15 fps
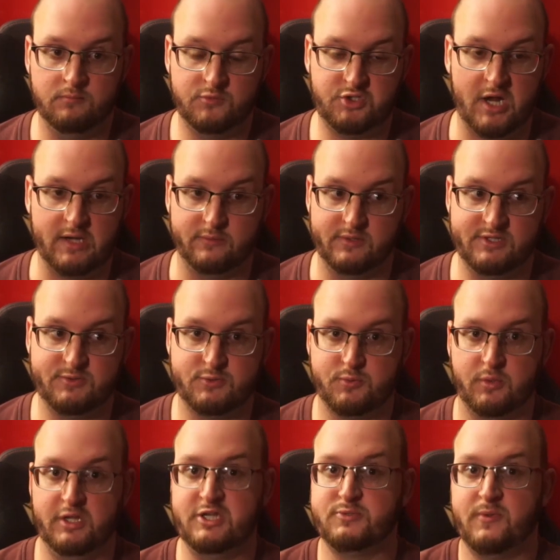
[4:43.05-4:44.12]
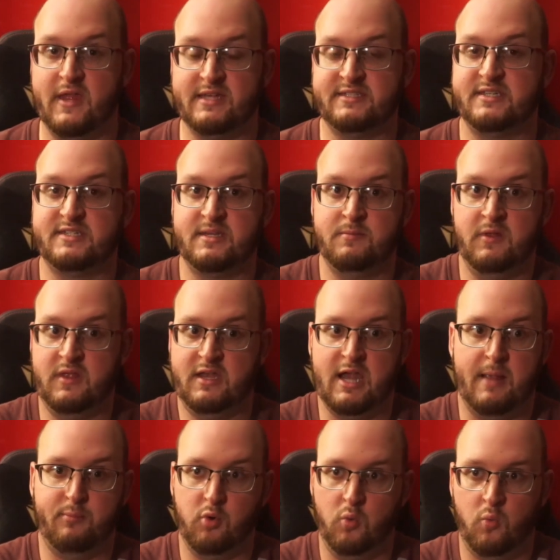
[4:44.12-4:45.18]
Shadowlands was released with that system, and then
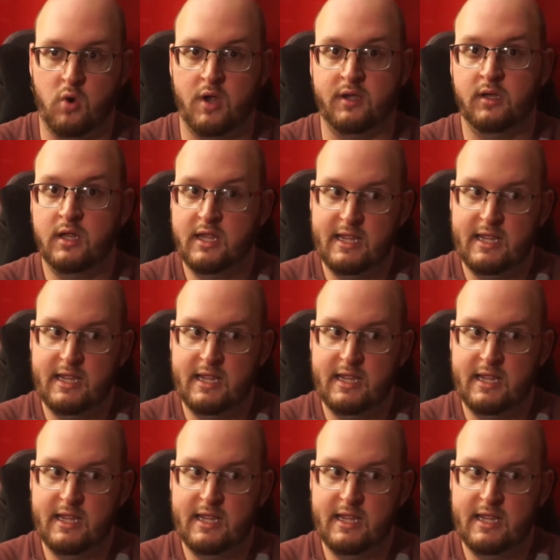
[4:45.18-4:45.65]
9.1